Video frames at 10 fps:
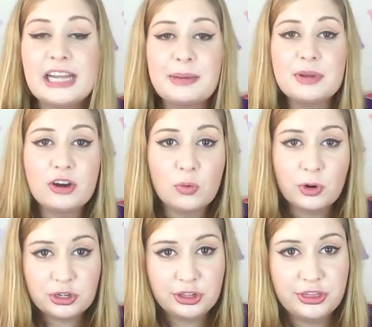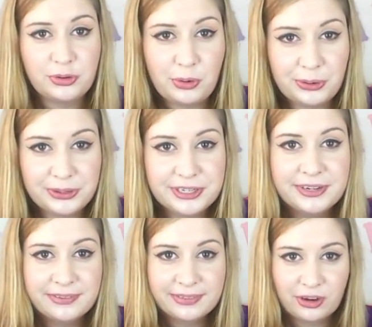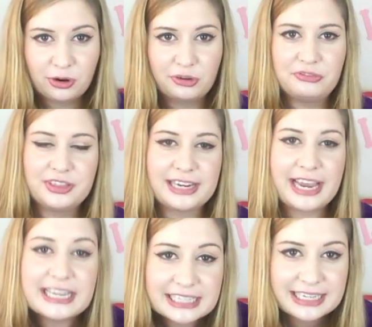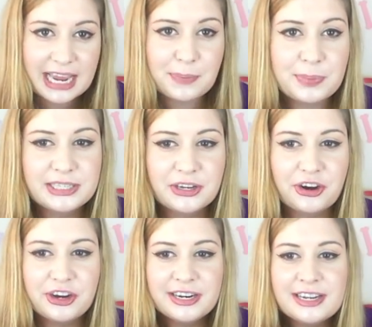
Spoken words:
me know what you thought of the latest episode.